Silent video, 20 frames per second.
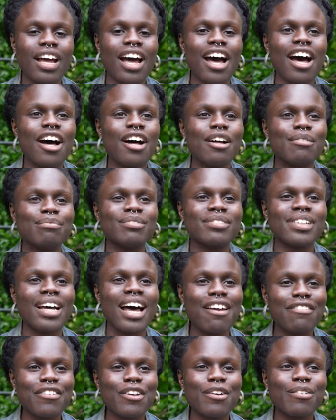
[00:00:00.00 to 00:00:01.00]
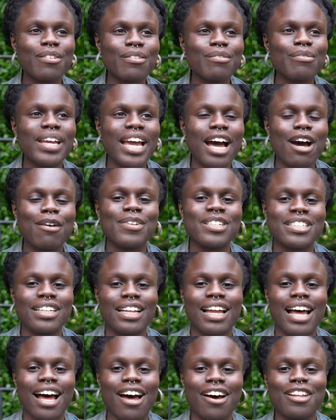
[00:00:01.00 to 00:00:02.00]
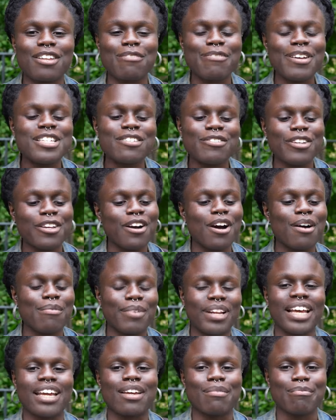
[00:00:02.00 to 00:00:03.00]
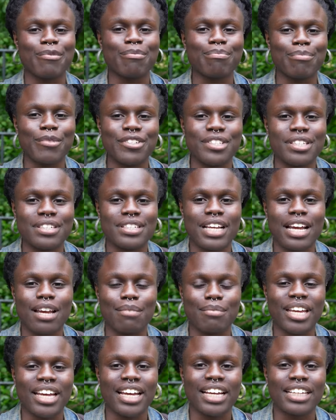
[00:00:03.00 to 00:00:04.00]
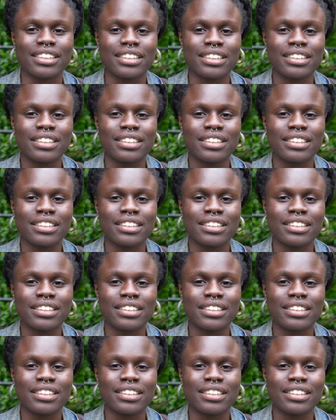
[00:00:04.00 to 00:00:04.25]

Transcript: Um, I think we help each other out. It depends where you are, but like most of the time, yeah.